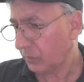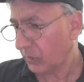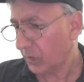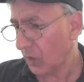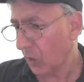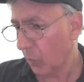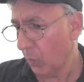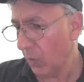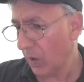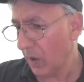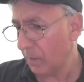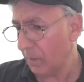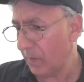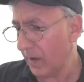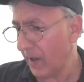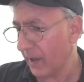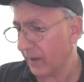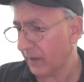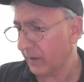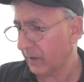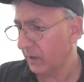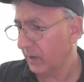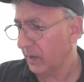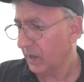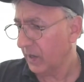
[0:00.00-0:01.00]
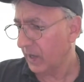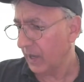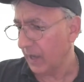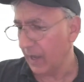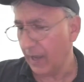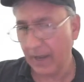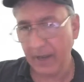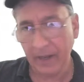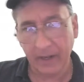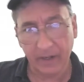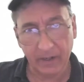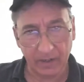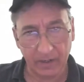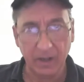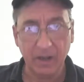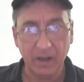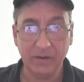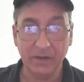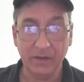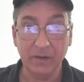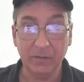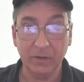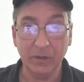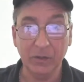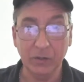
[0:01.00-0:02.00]
a while back and I
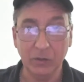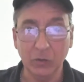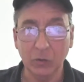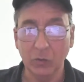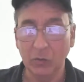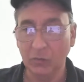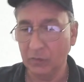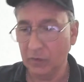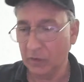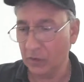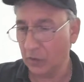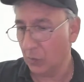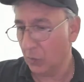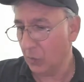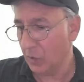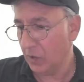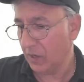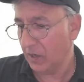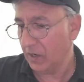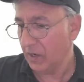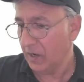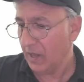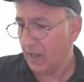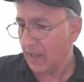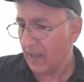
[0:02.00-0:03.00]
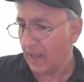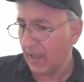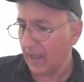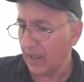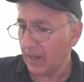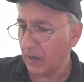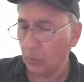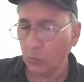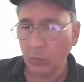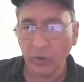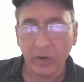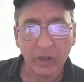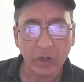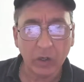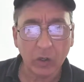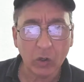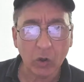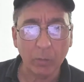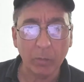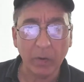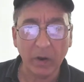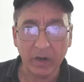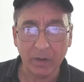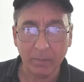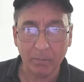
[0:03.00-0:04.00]
am going to do a video on it. And we're going to go
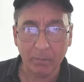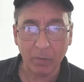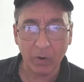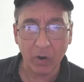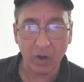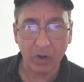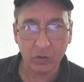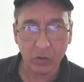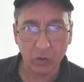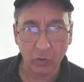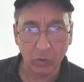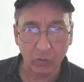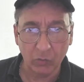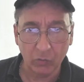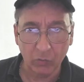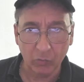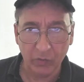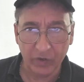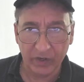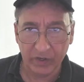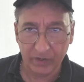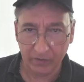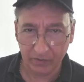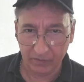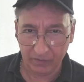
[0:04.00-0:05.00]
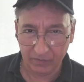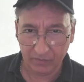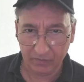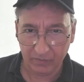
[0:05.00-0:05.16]
by the barcode reader.